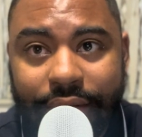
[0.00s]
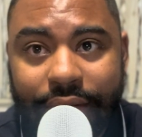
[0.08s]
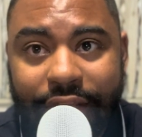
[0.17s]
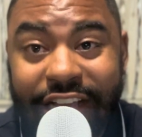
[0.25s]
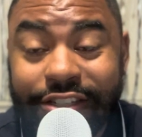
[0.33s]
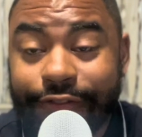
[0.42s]

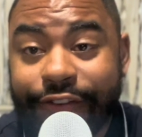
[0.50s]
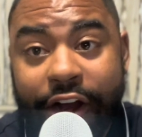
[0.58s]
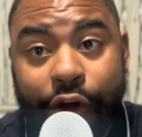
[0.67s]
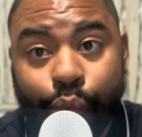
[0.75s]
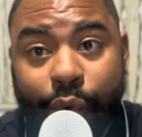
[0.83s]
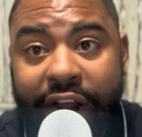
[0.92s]
It's
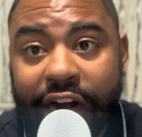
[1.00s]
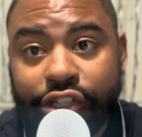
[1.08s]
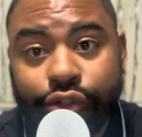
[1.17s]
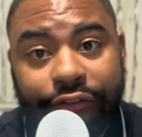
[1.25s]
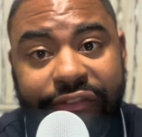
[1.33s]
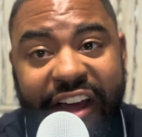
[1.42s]
very rare that
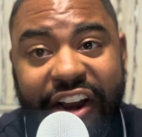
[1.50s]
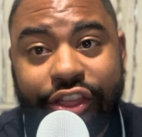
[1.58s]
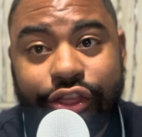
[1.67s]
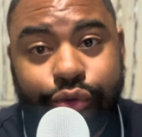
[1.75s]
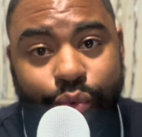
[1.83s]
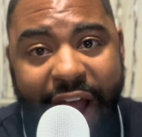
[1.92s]
you'll find a
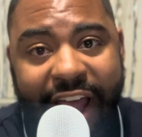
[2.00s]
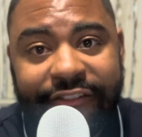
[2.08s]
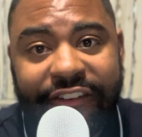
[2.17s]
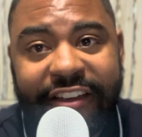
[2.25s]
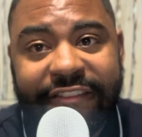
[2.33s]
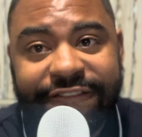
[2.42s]

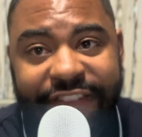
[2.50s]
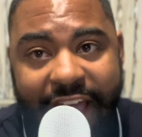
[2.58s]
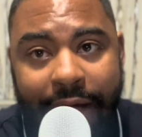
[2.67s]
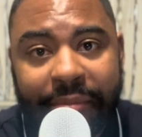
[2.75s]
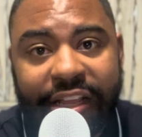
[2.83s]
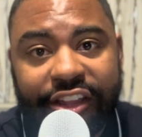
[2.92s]
thriving
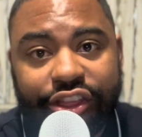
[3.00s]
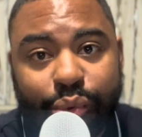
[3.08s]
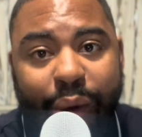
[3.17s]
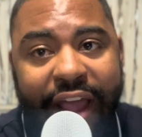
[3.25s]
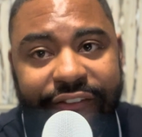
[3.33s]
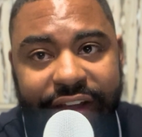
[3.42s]
family, a
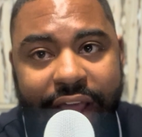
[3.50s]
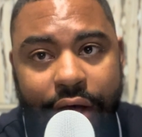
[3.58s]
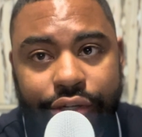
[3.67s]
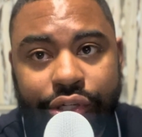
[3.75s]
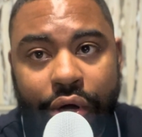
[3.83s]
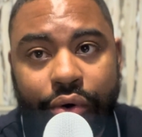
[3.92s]
thriving
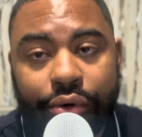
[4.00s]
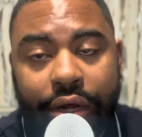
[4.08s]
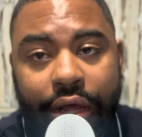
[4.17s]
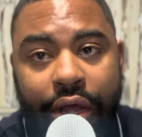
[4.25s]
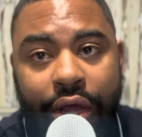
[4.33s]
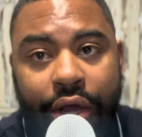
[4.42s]
household,
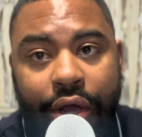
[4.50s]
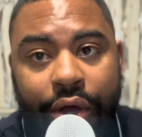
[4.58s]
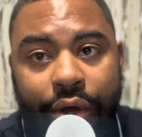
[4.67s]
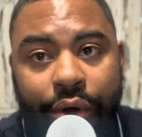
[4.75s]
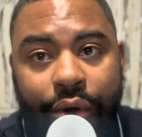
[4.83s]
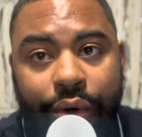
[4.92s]

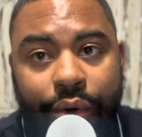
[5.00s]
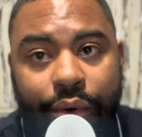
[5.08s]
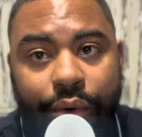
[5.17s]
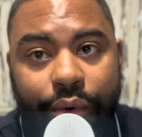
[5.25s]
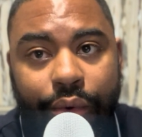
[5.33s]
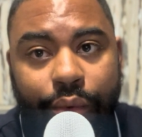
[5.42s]

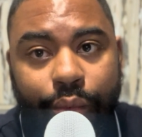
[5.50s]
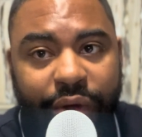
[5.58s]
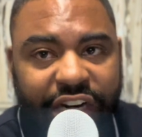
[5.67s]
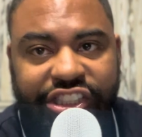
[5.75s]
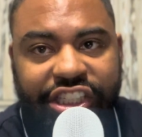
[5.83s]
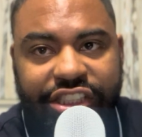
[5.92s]

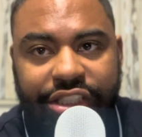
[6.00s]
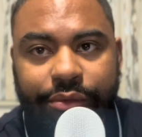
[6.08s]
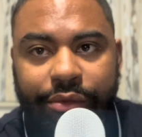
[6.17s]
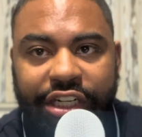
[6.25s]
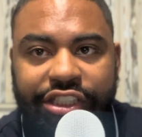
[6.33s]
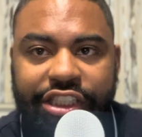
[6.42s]
when it's just
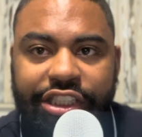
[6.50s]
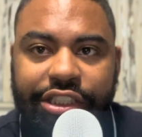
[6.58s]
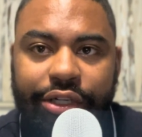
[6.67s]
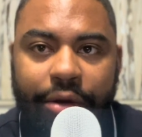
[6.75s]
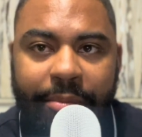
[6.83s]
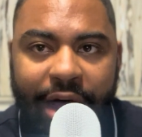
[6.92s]
a
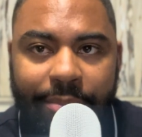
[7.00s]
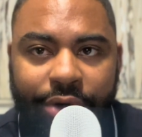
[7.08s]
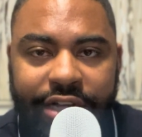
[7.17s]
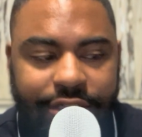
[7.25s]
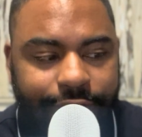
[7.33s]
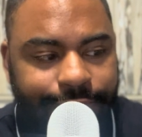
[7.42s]
single mom
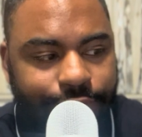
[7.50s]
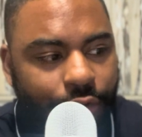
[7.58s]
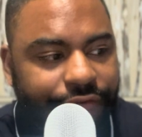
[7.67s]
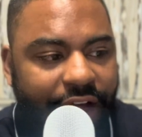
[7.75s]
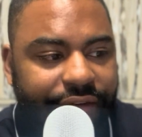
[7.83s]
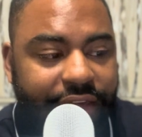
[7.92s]
raising 4 or
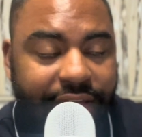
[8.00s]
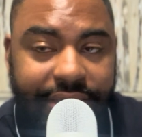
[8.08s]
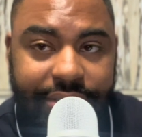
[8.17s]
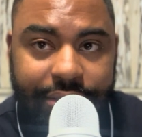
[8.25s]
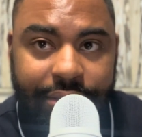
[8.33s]
5 kids.